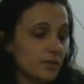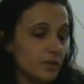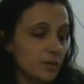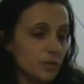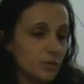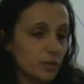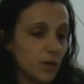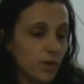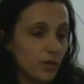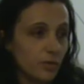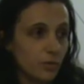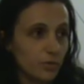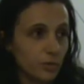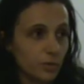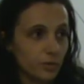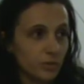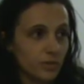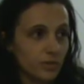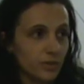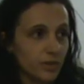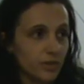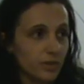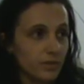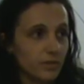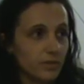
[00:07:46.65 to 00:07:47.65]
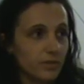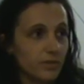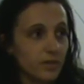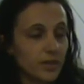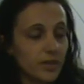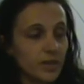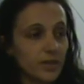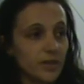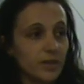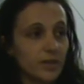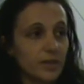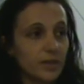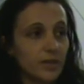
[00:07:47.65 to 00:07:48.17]
you cull
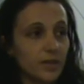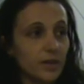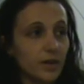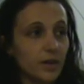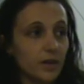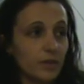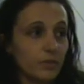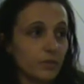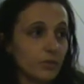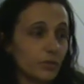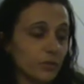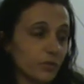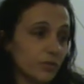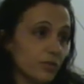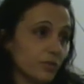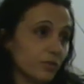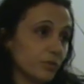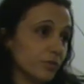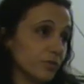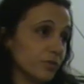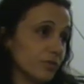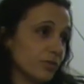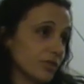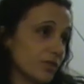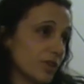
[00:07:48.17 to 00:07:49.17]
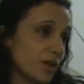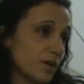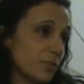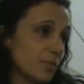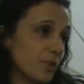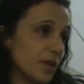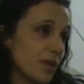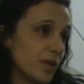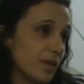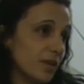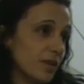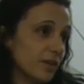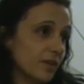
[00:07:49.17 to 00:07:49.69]
foxes, other foxes will just
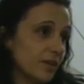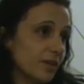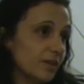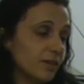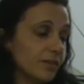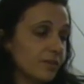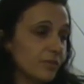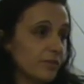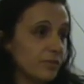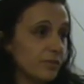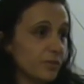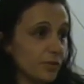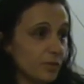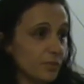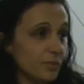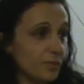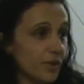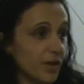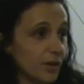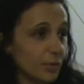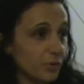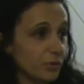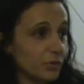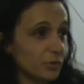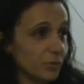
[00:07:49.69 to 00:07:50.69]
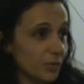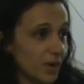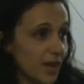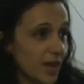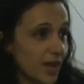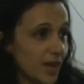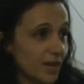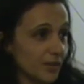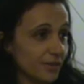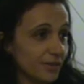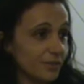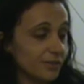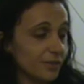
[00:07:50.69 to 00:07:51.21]
come in from
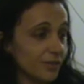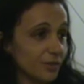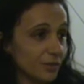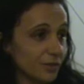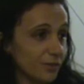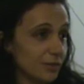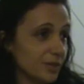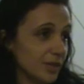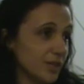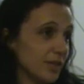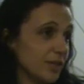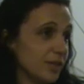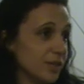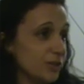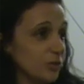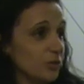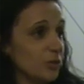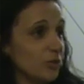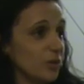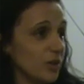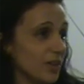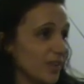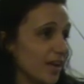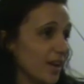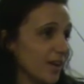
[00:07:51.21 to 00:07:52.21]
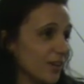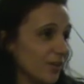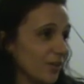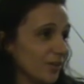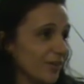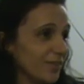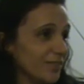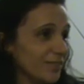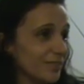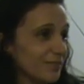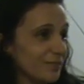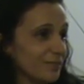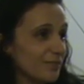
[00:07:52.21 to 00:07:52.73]
elsewhere to enjoy that
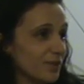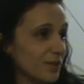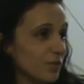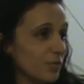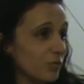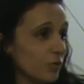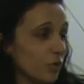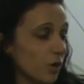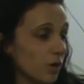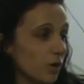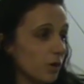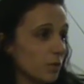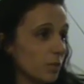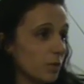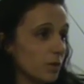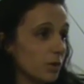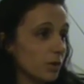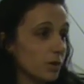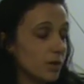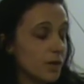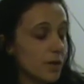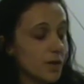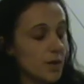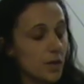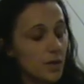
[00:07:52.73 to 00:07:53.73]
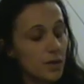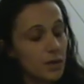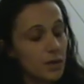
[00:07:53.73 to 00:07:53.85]
nice environment,